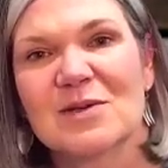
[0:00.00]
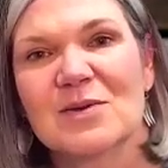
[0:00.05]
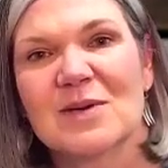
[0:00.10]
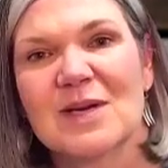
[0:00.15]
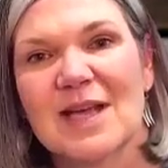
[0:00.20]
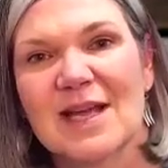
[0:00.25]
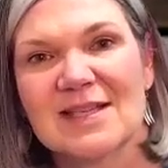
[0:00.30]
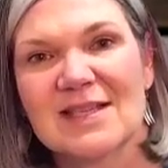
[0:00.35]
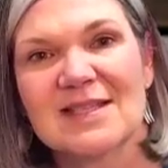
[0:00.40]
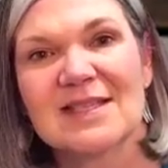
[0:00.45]

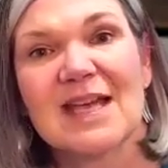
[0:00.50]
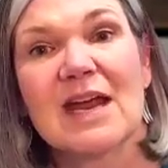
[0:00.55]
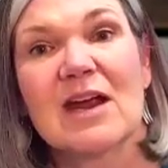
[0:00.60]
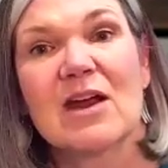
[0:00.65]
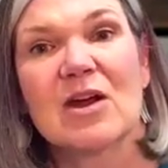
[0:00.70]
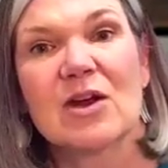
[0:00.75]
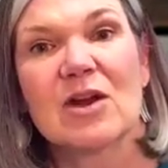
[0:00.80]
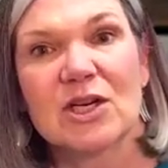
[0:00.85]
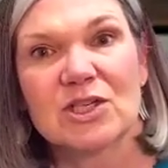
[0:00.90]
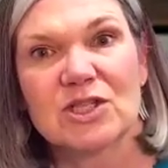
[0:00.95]
creates
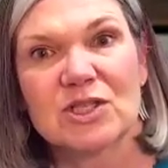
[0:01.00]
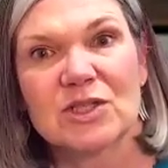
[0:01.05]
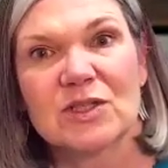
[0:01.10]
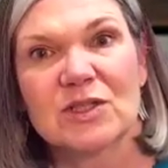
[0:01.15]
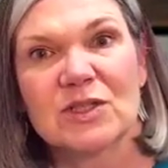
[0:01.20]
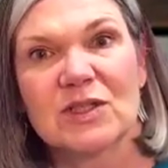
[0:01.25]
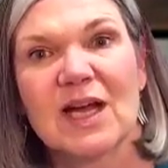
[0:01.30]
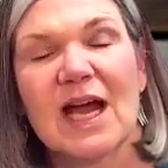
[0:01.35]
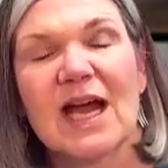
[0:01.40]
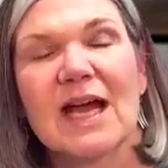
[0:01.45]

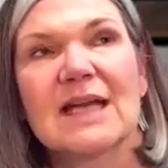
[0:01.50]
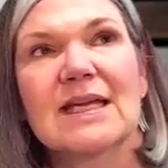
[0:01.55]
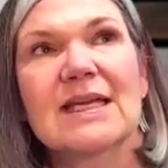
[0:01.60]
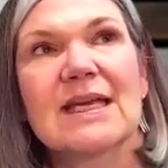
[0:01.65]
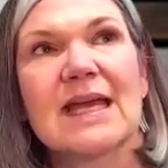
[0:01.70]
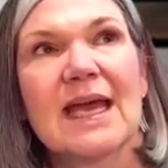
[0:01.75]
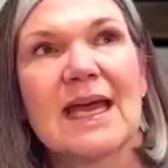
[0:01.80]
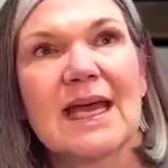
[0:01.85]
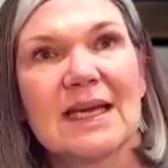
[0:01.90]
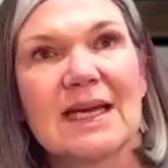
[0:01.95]
character.
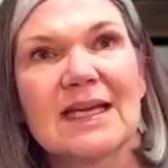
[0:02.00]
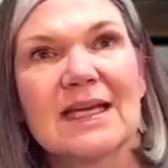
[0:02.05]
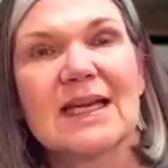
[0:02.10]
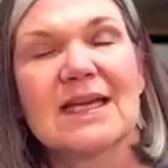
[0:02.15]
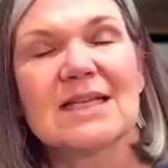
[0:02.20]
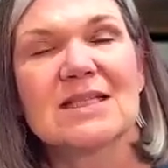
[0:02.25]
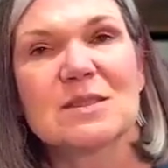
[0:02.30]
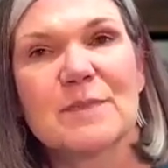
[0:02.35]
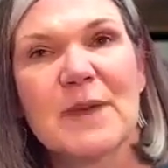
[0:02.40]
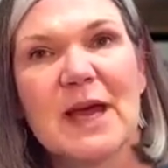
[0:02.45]
Again, it
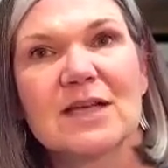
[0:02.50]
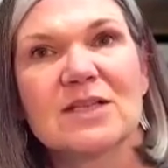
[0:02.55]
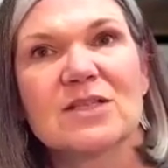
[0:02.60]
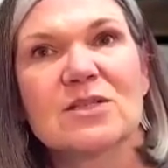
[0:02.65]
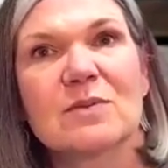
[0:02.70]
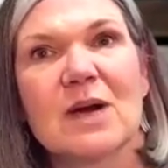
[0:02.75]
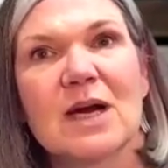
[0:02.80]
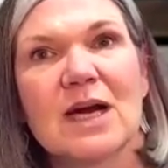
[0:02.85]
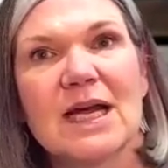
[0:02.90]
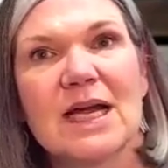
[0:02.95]
gets back
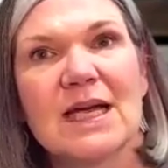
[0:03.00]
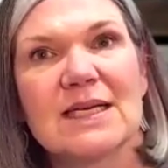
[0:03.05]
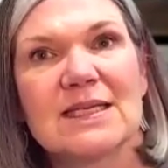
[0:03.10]
to our